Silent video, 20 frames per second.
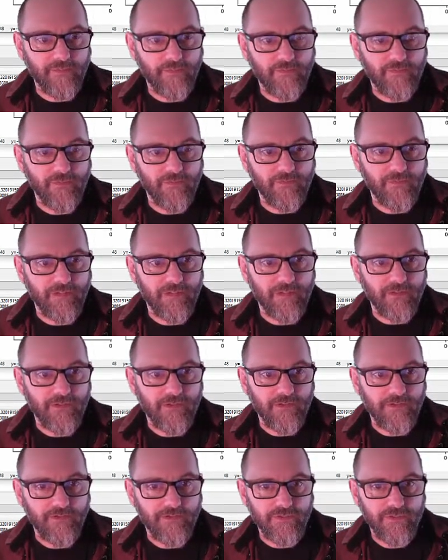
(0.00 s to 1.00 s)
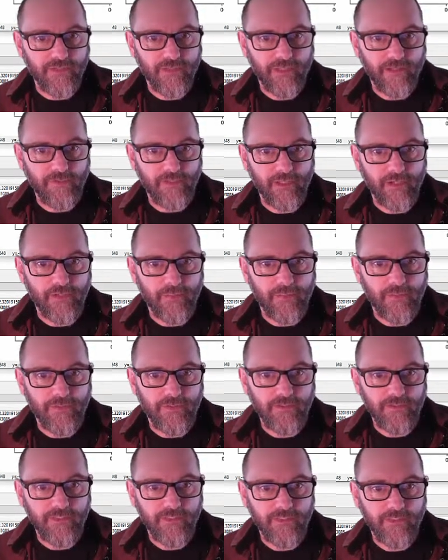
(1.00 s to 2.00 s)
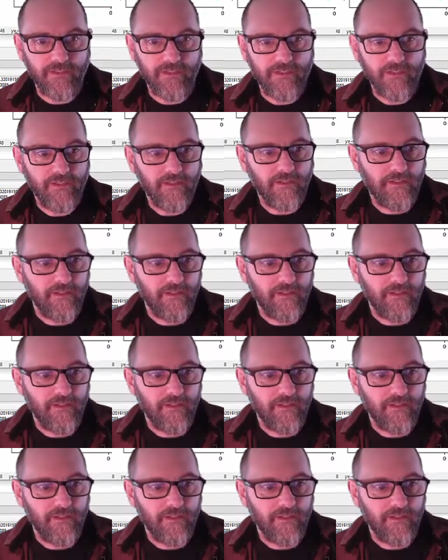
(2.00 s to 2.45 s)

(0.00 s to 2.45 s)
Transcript: moved over here because there's some outlier points here.